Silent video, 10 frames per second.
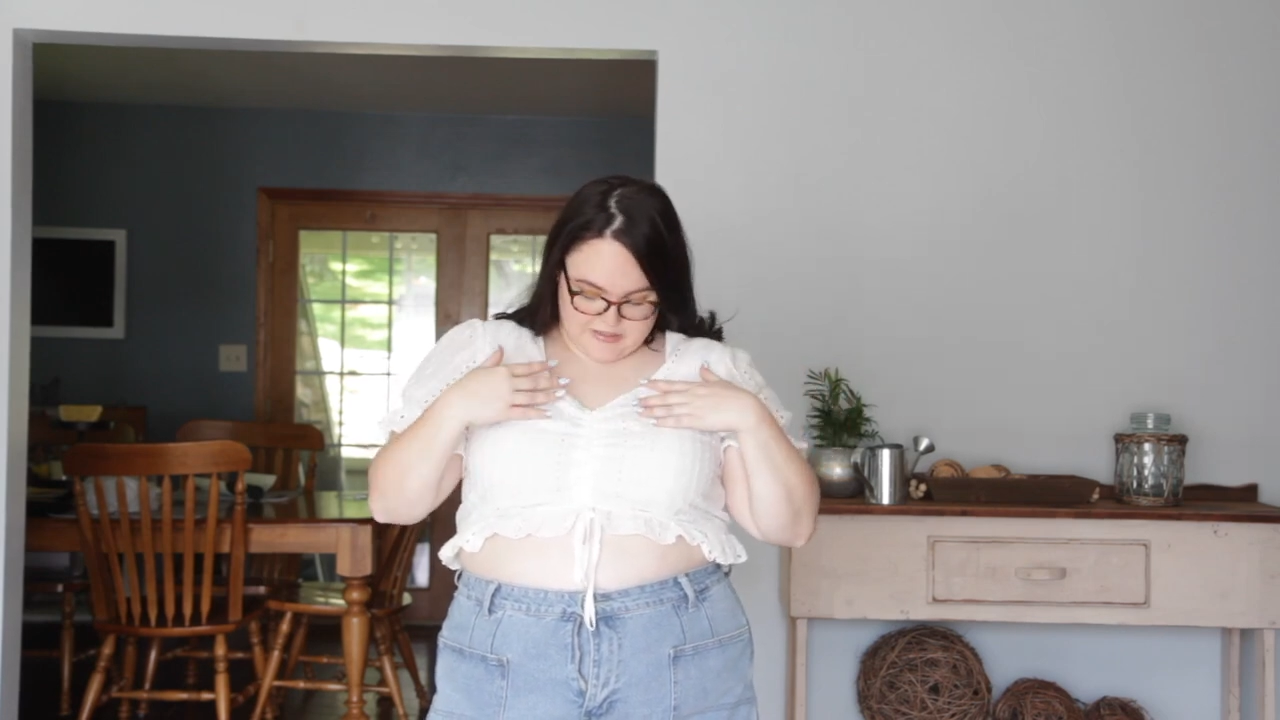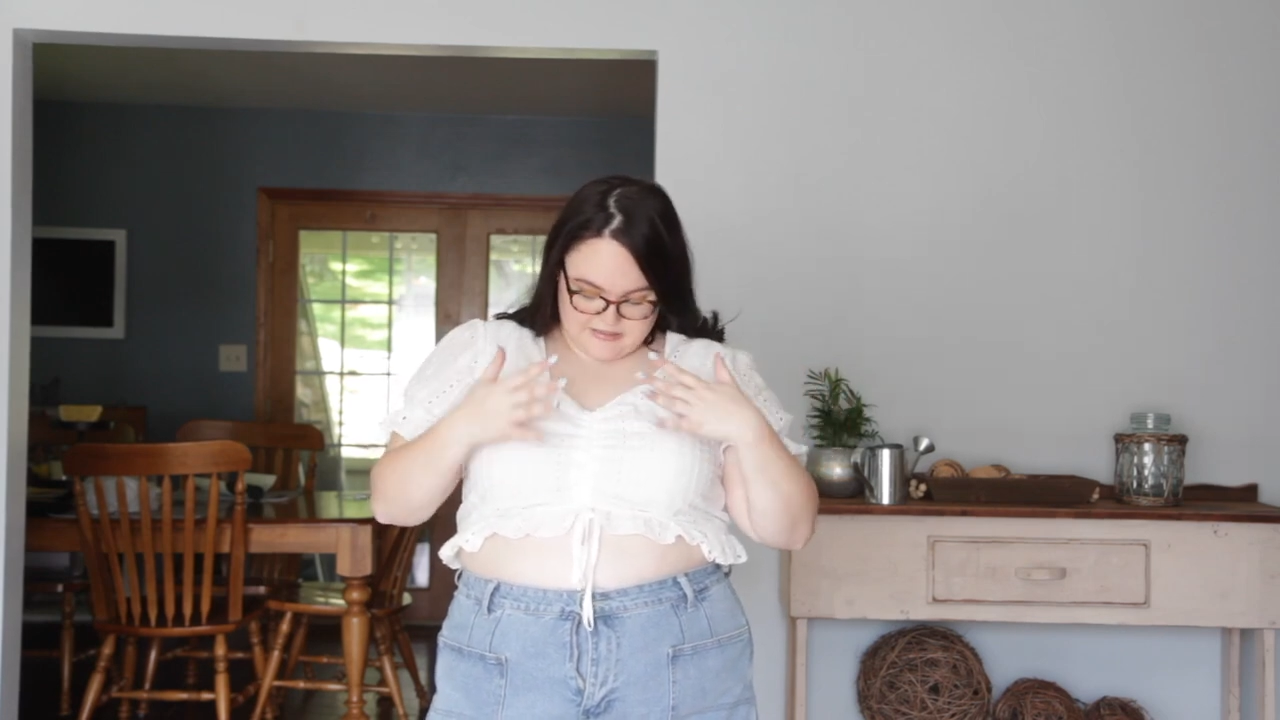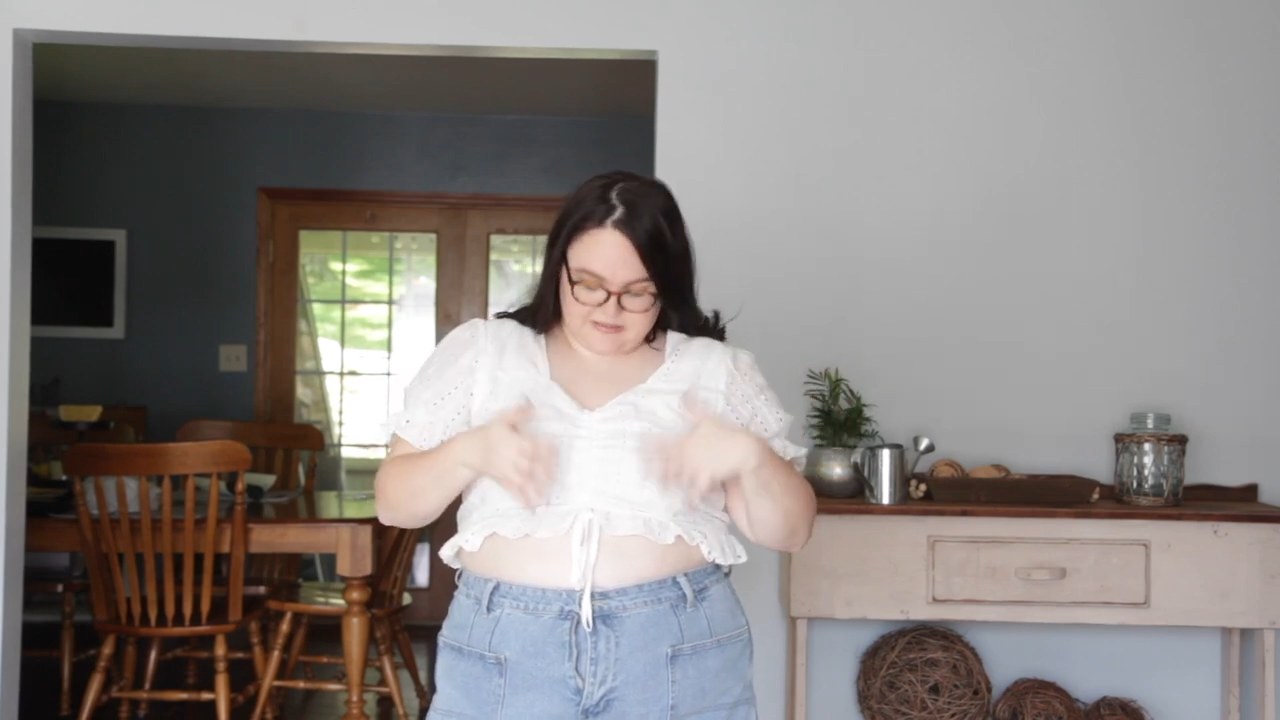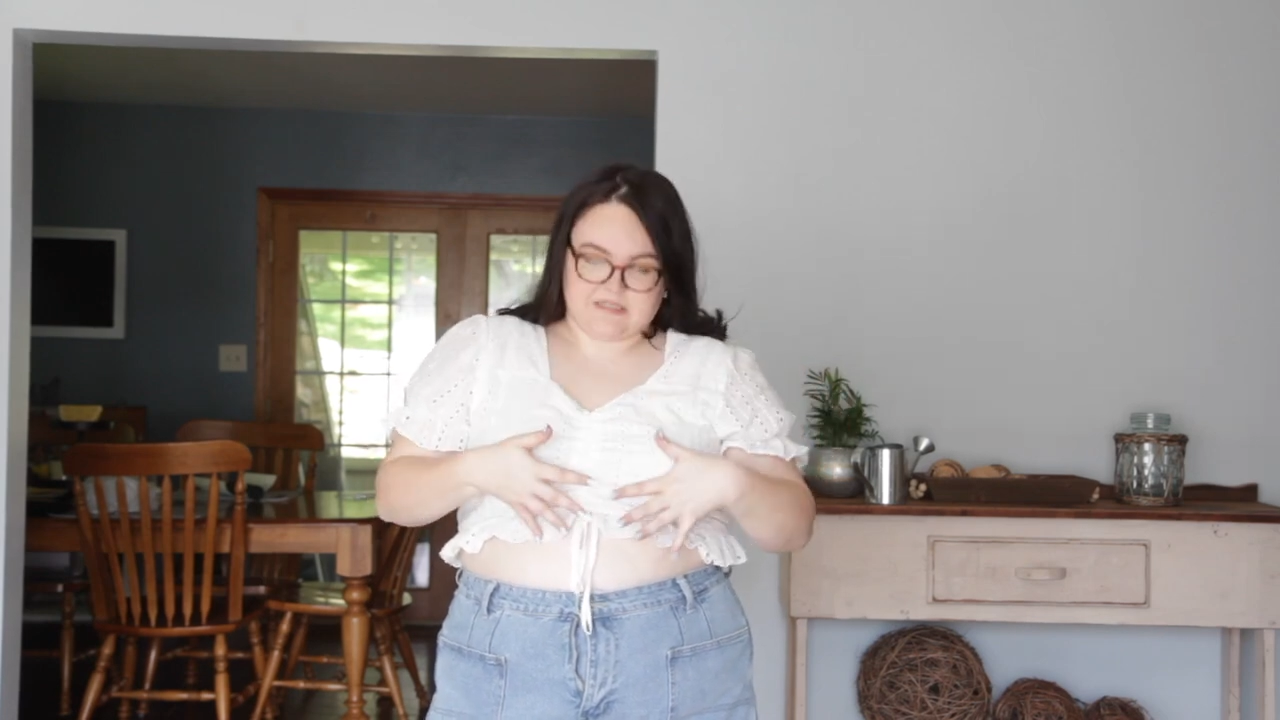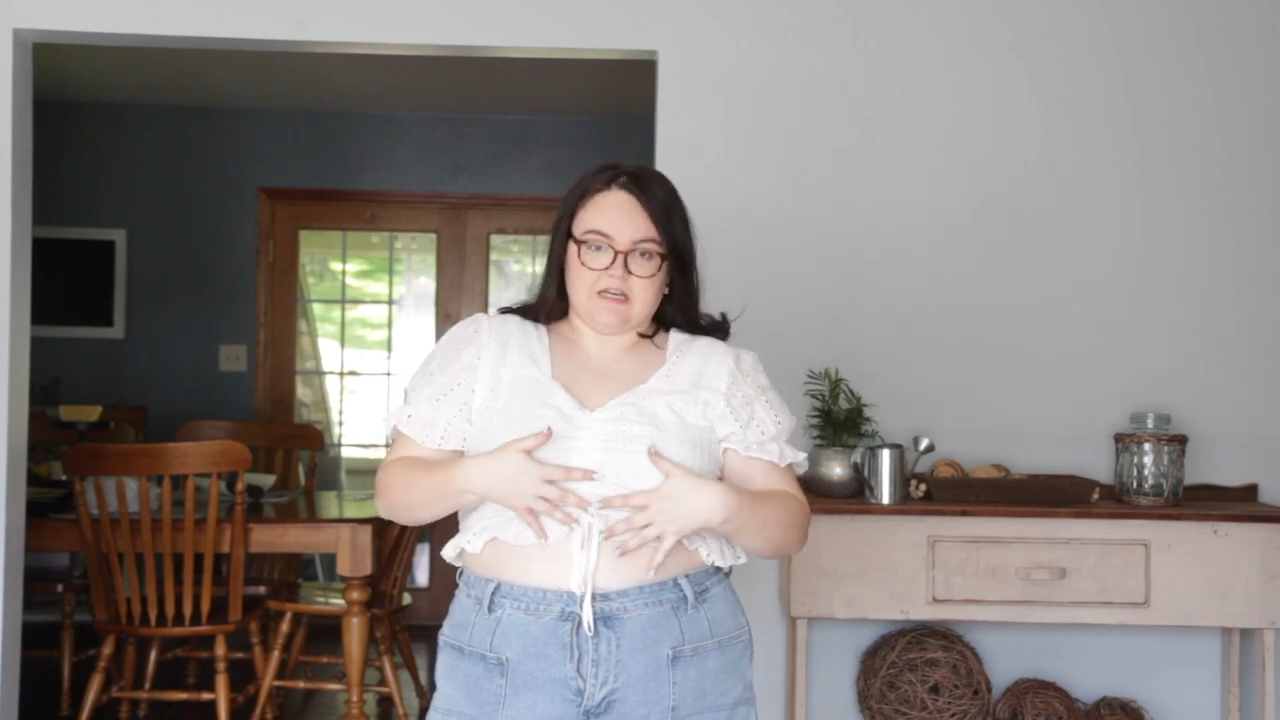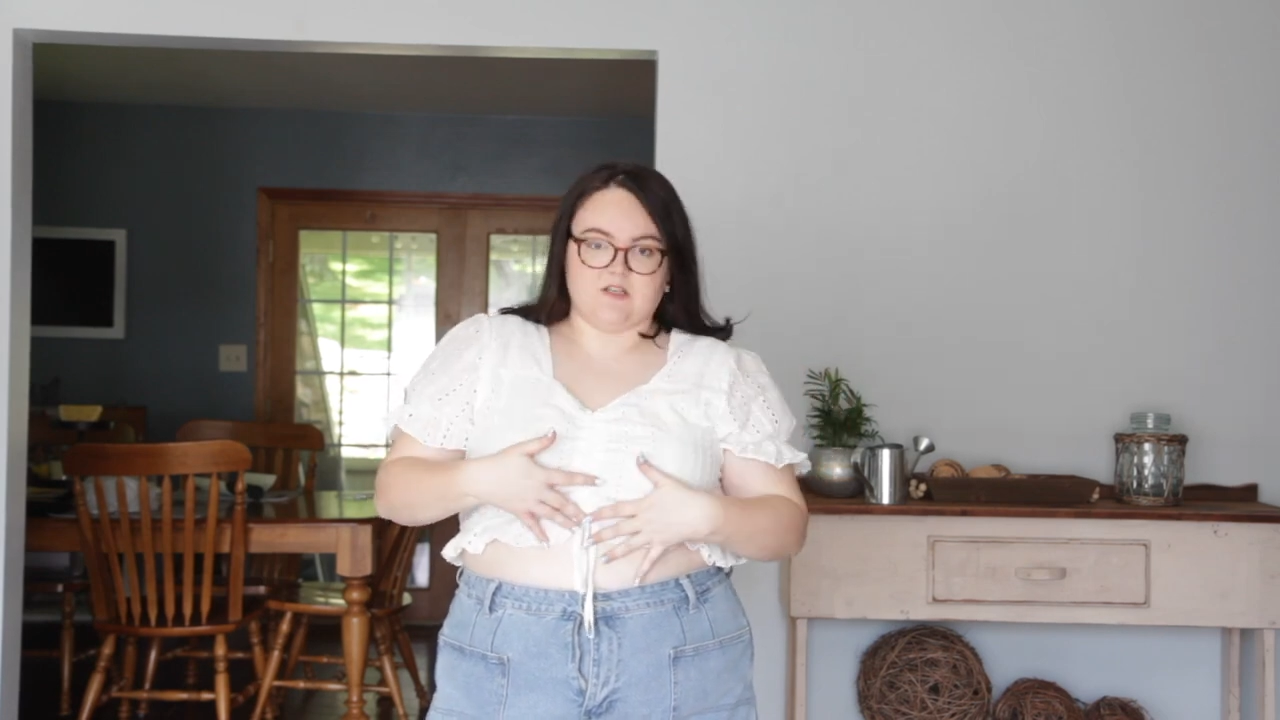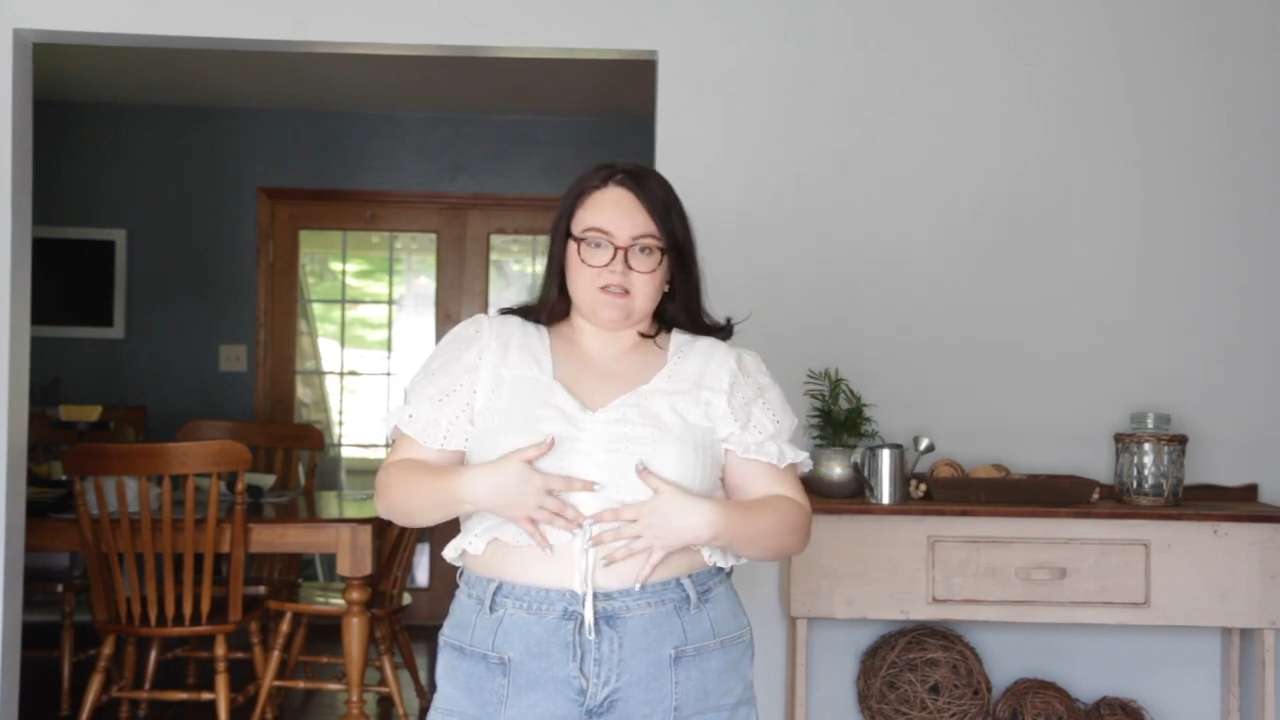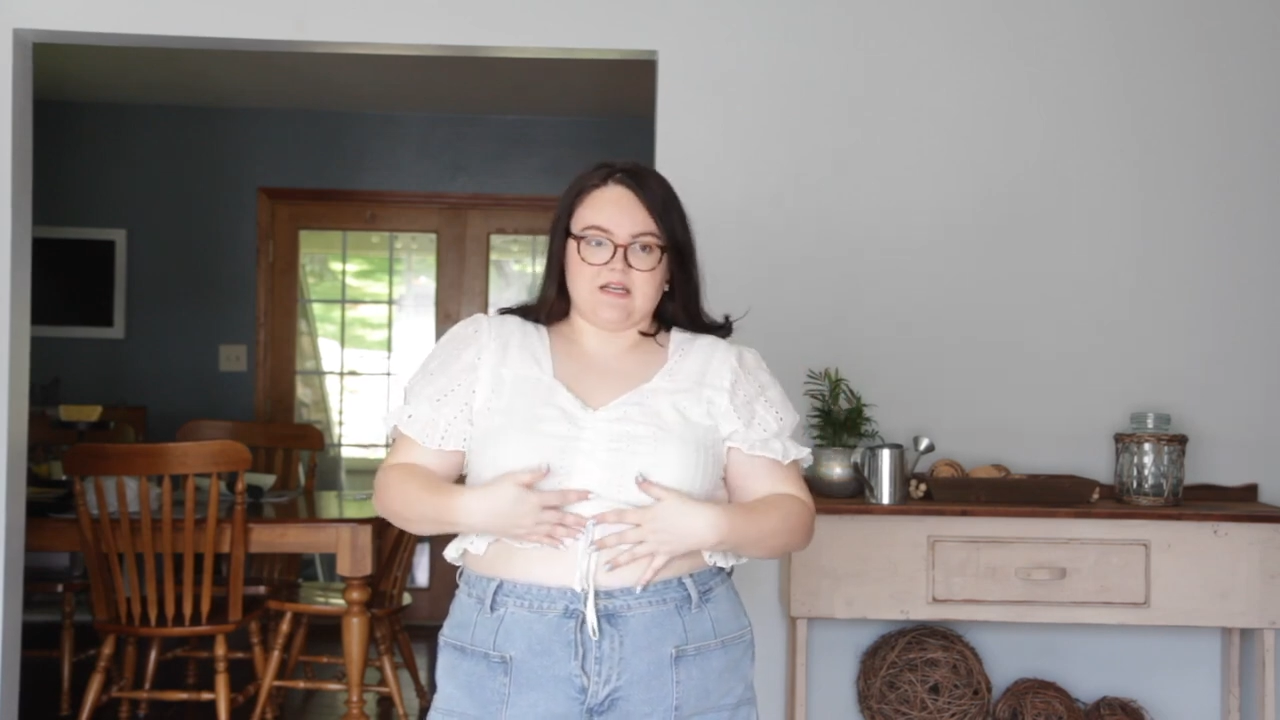many details